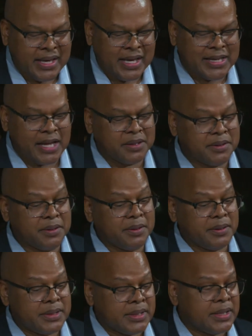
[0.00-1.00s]
And I
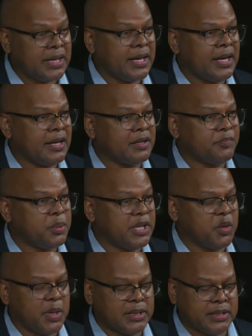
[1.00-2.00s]
learned pretty
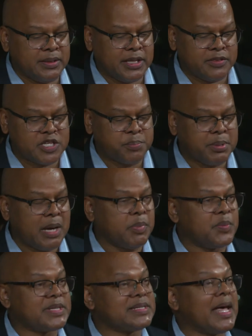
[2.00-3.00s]
quickly that this
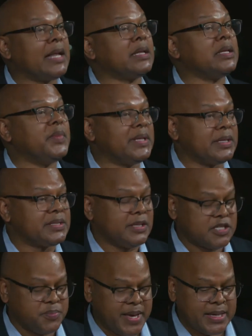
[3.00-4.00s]
problem is not limited to
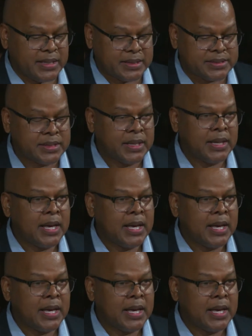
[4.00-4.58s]
Hispanics.